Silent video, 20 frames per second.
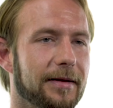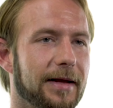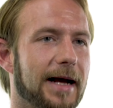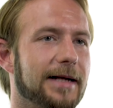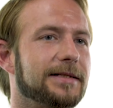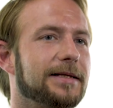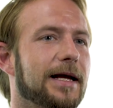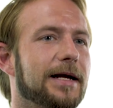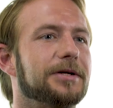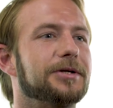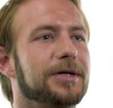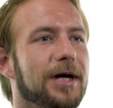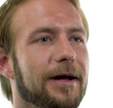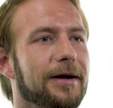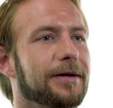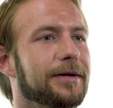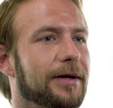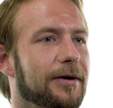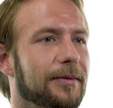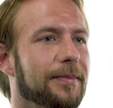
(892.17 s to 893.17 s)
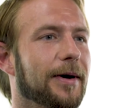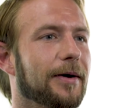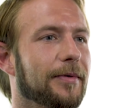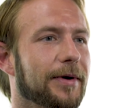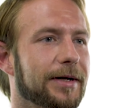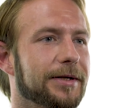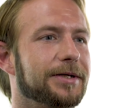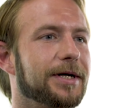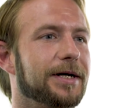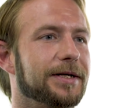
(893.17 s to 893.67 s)
That's that shot of dope I
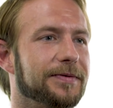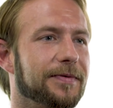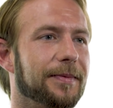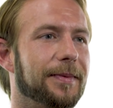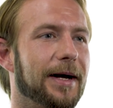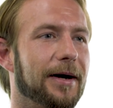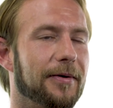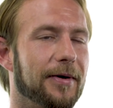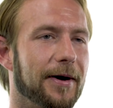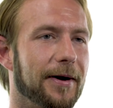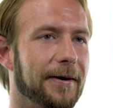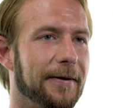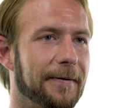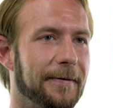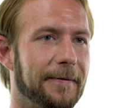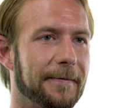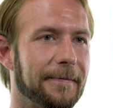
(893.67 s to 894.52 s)
want to chase from now on.